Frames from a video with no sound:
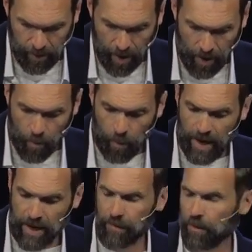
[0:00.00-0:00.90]

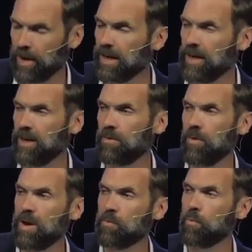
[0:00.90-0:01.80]
Unwavering and,
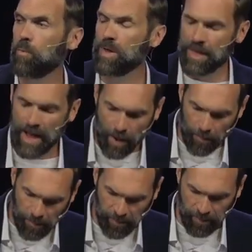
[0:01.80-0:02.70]
and
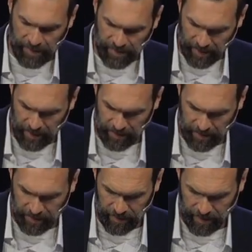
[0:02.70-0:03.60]
without
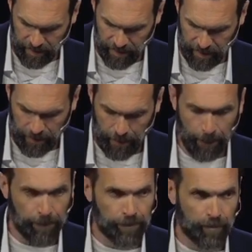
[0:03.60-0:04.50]
pretense.
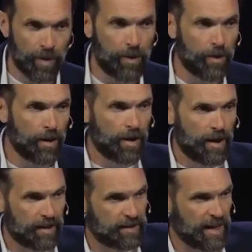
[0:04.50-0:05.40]
Right?
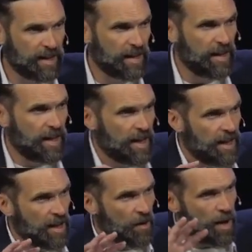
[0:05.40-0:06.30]
It's saying that
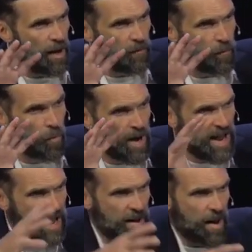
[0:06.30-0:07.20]
if
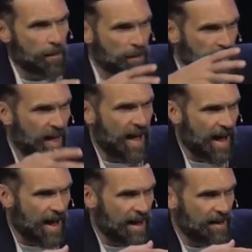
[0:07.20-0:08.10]
we
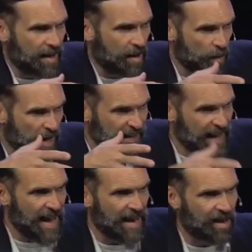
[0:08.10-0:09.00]
apply, if we
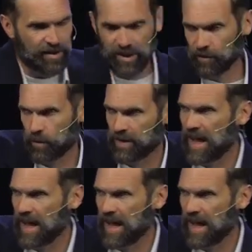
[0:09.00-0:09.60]
align ourselves with